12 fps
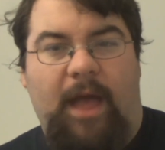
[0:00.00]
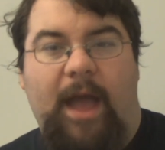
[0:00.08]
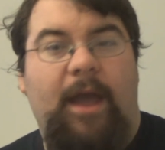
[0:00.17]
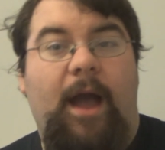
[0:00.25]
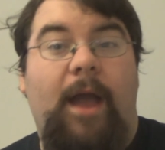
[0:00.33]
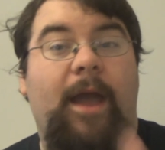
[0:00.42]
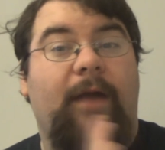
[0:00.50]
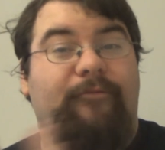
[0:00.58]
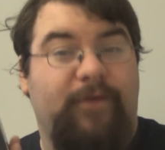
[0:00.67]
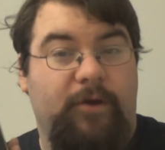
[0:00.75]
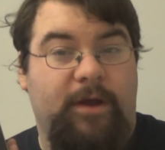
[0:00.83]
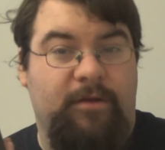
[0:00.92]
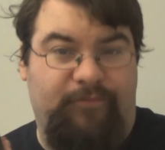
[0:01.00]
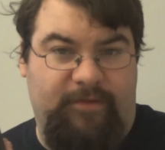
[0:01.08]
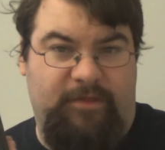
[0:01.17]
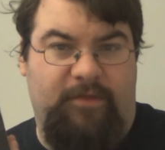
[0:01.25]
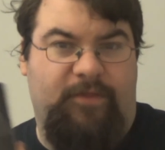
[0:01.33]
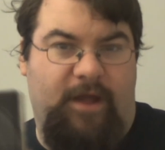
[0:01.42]
I have very
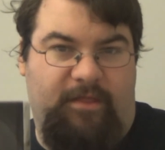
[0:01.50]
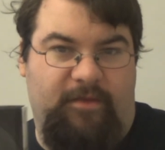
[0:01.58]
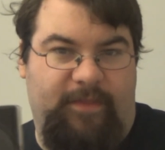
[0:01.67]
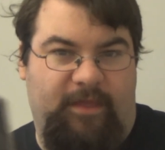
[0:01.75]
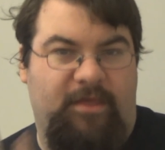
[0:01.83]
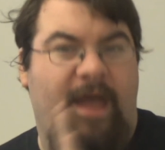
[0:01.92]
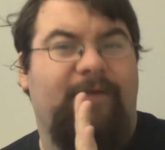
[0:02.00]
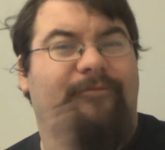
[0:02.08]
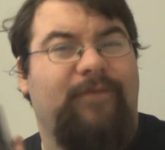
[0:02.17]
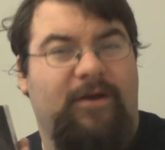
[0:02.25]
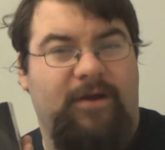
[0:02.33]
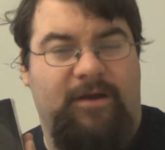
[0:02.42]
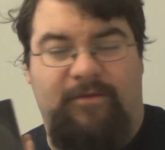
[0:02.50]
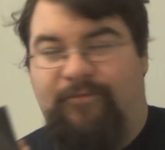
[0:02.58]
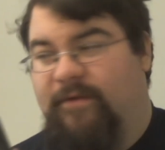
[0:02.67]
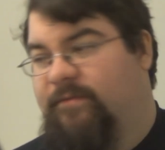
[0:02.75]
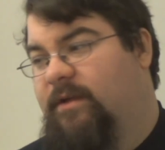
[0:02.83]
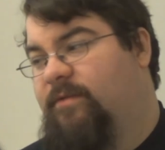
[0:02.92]
conflicting thoughts on this. I have very
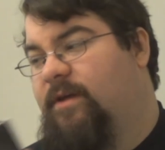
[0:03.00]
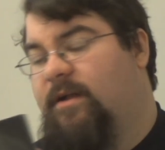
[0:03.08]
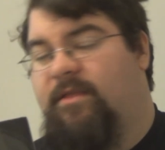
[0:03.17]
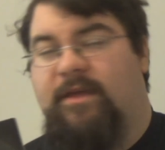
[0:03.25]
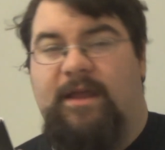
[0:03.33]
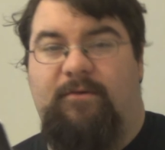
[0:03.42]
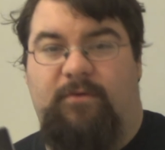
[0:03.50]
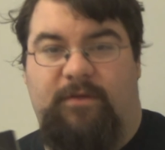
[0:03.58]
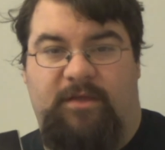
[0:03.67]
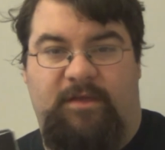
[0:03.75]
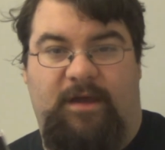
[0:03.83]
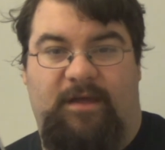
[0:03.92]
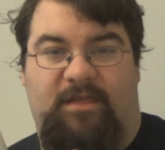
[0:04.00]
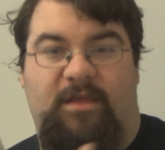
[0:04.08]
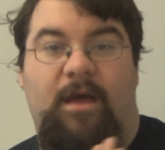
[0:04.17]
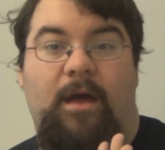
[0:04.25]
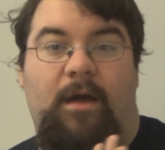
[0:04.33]
conflicting thoughts that I will discuss.